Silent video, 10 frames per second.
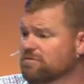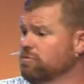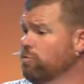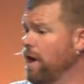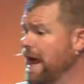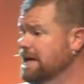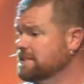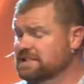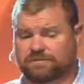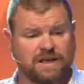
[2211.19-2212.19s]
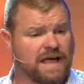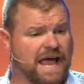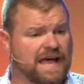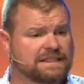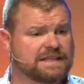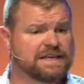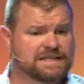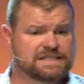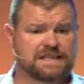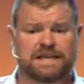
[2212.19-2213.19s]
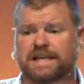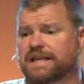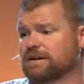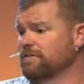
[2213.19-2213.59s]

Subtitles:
of race, of ethnicity,